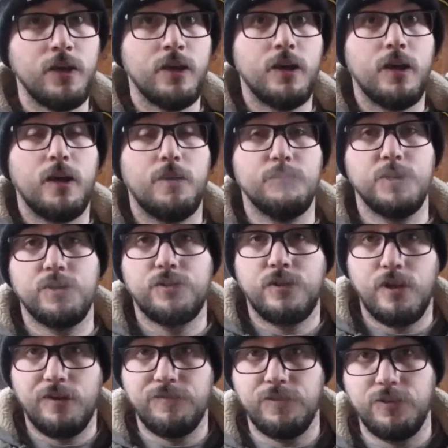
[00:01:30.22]

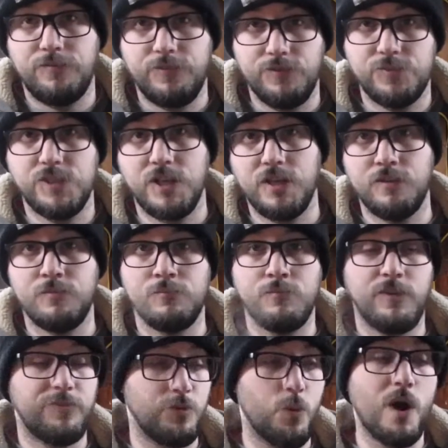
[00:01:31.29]

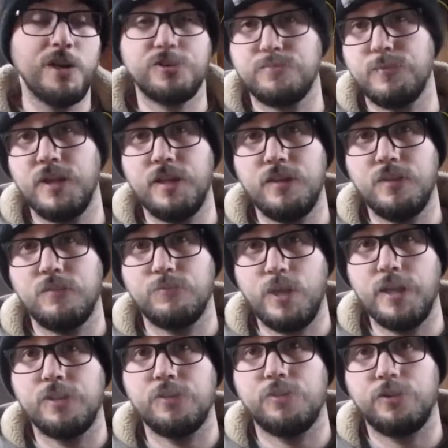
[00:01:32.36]
If you watch me
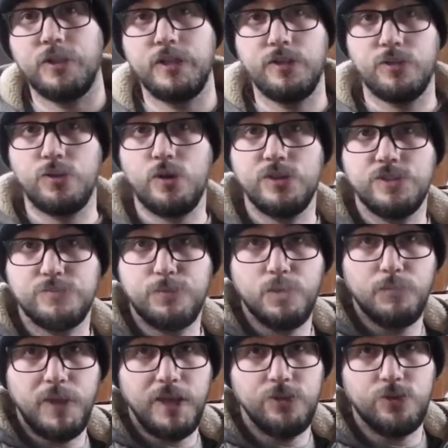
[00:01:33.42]
regularly, you'll know I just put a
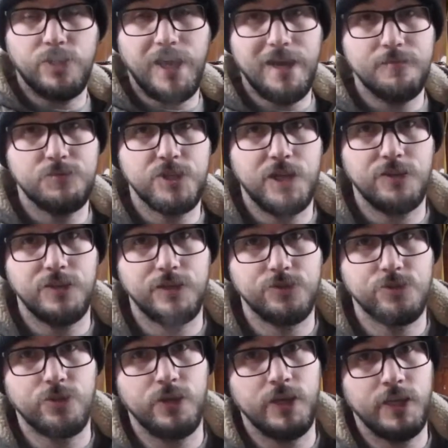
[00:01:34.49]
manual cam chain
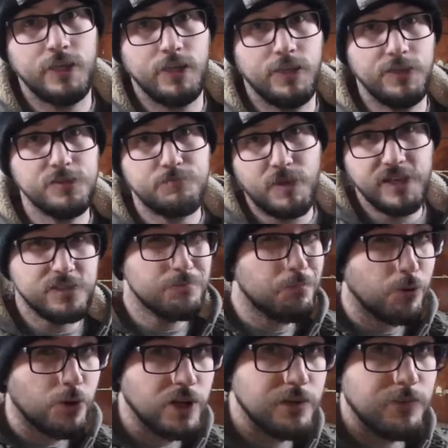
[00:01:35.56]
tensioner in it, and this bike's
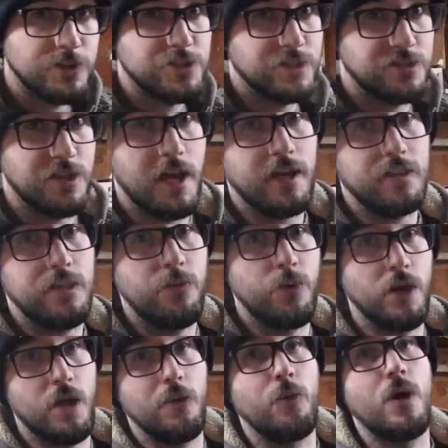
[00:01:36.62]
pretty much exactly
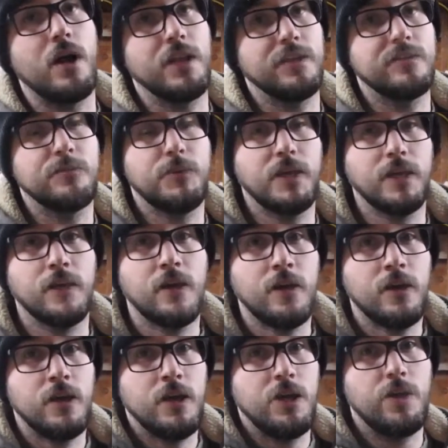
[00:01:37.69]
where I want it to be.
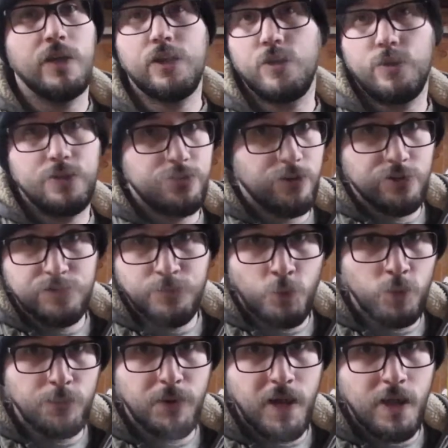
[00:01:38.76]
You know, I could always use
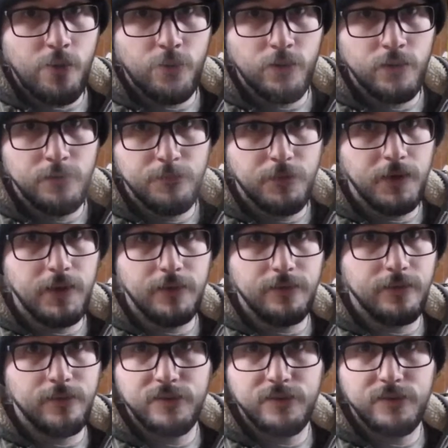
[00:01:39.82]
more power, but